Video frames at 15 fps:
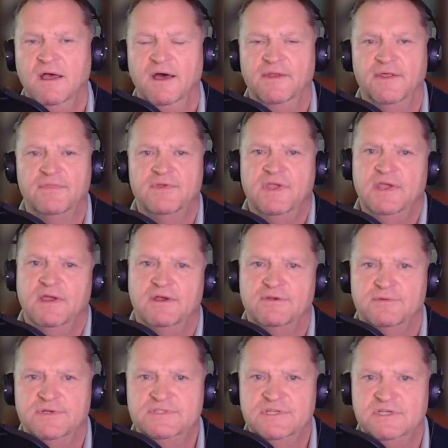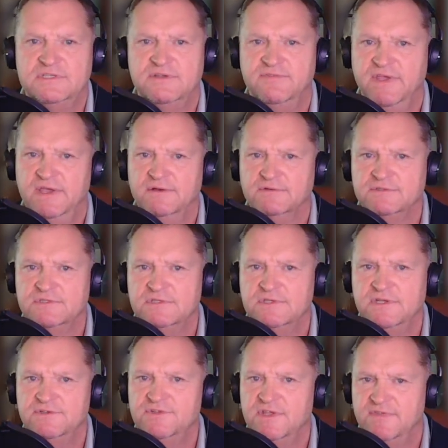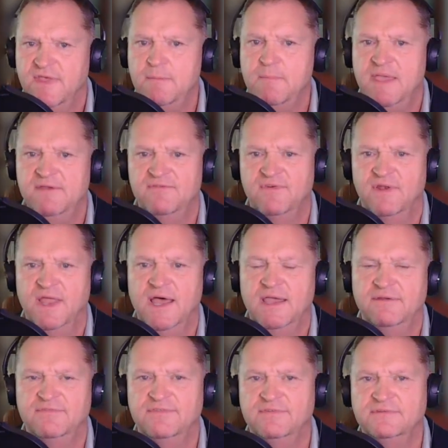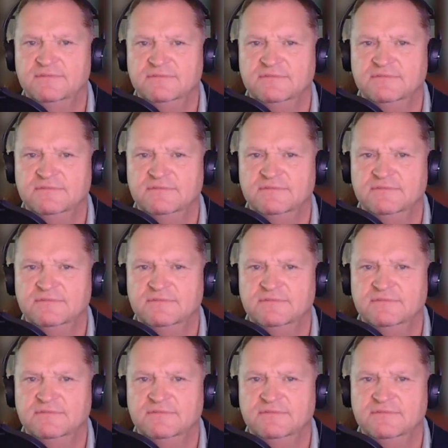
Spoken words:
Another characteristic of eagles is that they mate for life.